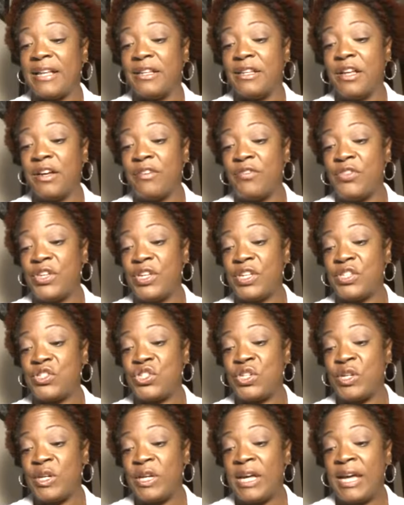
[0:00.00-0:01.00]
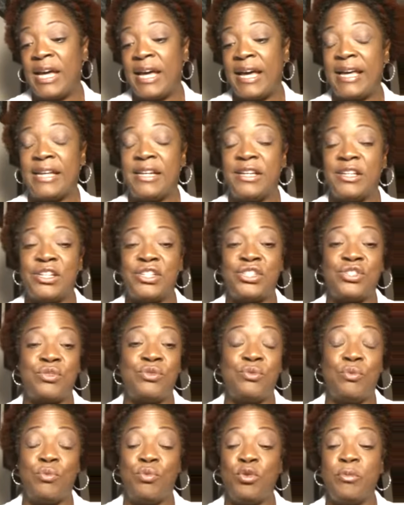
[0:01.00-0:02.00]
love this. And it is
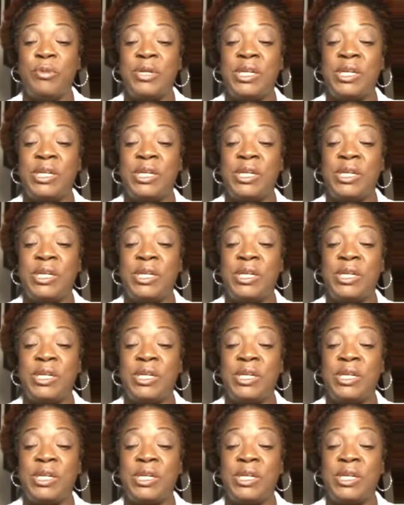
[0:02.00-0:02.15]
Ruby